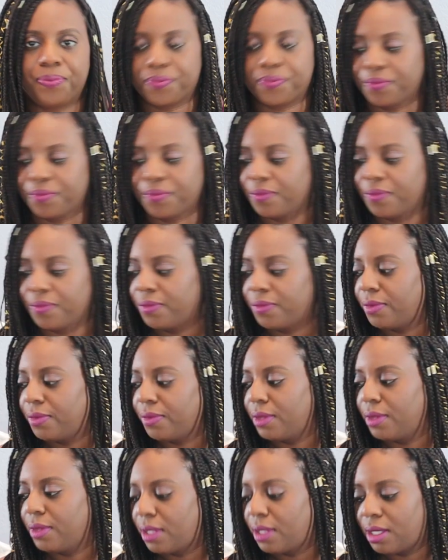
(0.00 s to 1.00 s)

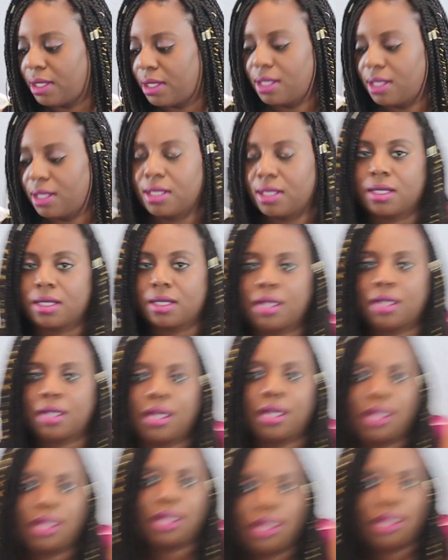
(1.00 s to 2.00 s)

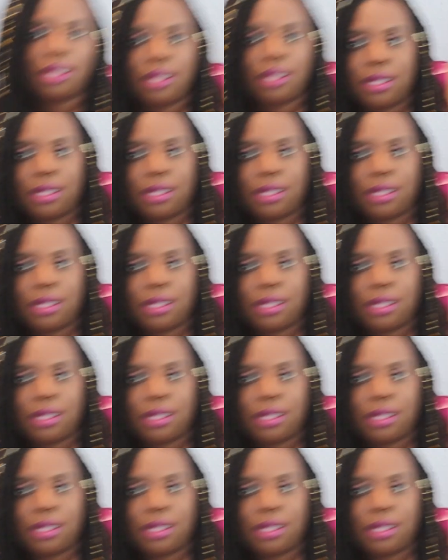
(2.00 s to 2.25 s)
Nobody speaks.